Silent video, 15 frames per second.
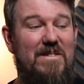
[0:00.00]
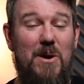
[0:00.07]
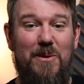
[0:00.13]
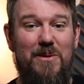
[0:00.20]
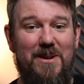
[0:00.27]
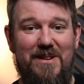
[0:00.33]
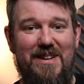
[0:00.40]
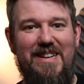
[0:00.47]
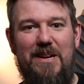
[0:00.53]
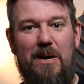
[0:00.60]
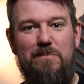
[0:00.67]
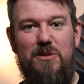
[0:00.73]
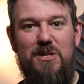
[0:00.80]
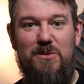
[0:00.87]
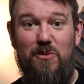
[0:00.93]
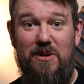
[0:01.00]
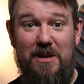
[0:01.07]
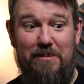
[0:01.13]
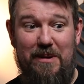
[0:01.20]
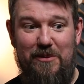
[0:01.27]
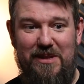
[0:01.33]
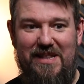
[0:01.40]
No, I'm just
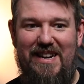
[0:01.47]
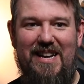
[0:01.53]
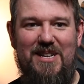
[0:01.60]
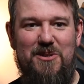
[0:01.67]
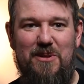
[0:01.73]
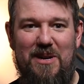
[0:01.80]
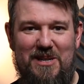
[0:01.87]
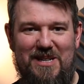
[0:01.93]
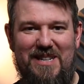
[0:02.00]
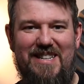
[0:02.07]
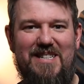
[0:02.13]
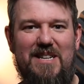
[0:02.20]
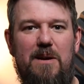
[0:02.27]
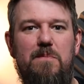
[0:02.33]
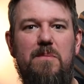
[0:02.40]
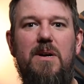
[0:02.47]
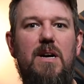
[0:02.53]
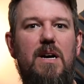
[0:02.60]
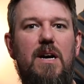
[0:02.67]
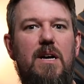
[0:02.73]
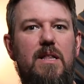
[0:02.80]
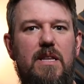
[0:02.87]
worried about what the next question is.
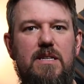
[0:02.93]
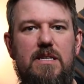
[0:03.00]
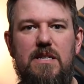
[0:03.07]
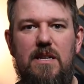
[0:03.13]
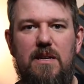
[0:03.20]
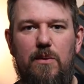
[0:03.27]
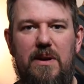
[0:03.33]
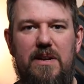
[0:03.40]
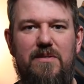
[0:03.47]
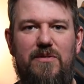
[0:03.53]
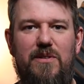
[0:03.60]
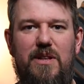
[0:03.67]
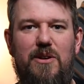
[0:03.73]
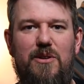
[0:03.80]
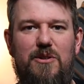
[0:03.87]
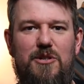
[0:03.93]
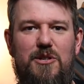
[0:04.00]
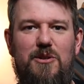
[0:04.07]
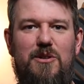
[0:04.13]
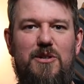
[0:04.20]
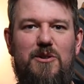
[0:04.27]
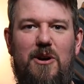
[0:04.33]
This is like waiting for the other
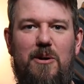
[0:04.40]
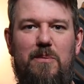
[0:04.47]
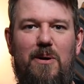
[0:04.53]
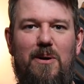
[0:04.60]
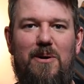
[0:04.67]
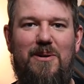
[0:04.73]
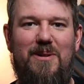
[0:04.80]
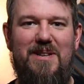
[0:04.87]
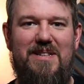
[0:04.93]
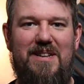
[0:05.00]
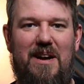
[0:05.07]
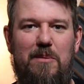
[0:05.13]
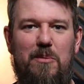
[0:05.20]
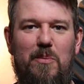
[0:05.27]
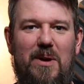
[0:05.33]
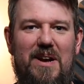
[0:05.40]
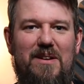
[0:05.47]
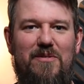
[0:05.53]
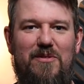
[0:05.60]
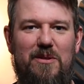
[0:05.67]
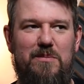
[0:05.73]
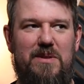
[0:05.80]
shoe to drop all the time. I'm
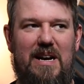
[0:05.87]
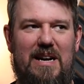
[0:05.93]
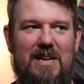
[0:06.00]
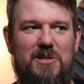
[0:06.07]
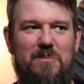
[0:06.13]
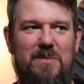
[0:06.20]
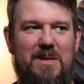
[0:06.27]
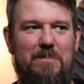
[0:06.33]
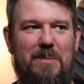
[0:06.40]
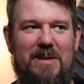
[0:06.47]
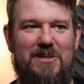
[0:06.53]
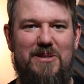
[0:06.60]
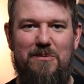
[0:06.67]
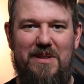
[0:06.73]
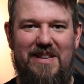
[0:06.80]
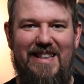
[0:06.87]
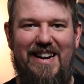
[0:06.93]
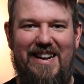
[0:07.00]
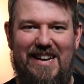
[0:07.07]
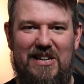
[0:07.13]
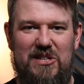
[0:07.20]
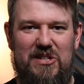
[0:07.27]
waiting for him to ask me about something that
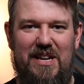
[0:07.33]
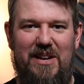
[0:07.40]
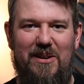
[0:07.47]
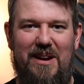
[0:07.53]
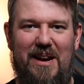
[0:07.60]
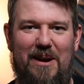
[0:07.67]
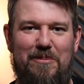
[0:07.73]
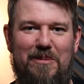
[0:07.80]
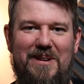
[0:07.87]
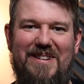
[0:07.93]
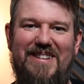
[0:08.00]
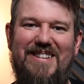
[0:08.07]
I can't say on camera.